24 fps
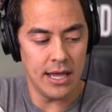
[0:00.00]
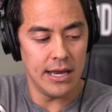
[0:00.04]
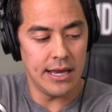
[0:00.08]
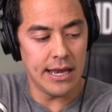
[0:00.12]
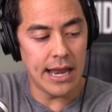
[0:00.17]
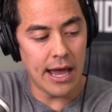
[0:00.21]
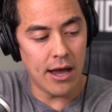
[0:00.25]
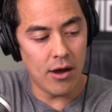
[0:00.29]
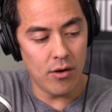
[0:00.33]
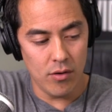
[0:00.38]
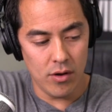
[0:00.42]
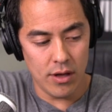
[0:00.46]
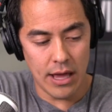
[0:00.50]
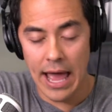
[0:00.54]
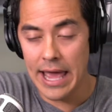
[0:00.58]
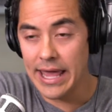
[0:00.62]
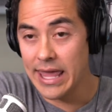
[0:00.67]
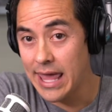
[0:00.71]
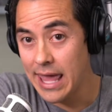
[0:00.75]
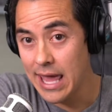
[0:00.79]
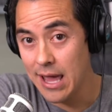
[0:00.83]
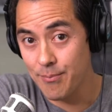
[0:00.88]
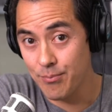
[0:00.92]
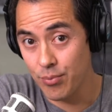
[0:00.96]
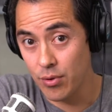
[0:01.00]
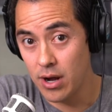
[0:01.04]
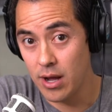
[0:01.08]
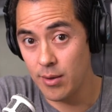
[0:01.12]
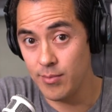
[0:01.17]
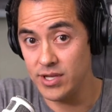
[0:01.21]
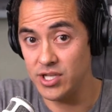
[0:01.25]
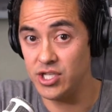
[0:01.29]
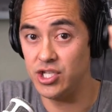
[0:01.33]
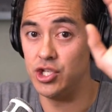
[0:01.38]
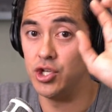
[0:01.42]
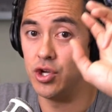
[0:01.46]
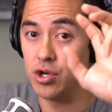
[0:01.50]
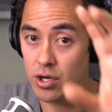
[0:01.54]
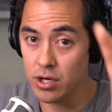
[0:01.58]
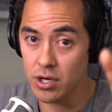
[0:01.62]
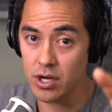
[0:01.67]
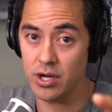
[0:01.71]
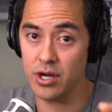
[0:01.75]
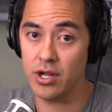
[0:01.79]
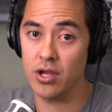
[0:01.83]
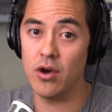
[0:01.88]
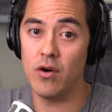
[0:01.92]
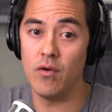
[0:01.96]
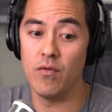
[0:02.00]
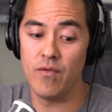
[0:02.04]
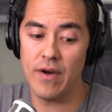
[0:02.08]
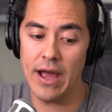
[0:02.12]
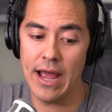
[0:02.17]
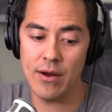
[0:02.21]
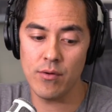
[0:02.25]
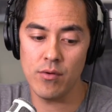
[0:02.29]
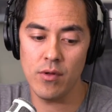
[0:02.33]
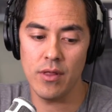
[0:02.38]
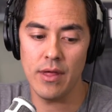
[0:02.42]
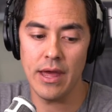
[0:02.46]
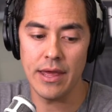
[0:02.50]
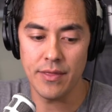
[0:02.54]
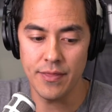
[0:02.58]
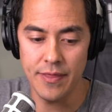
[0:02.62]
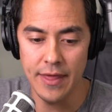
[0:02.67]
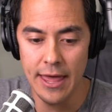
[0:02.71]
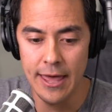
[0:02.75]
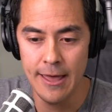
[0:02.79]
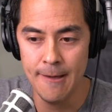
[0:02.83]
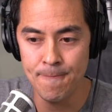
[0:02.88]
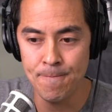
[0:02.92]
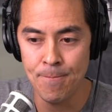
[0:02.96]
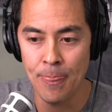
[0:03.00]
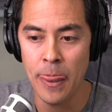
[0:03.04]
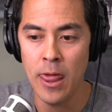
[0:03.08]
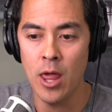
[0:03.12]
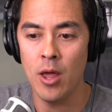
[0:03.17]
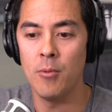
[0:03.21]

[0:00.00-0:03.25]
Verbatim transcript: Now, I can't promise you're going to go viral like them,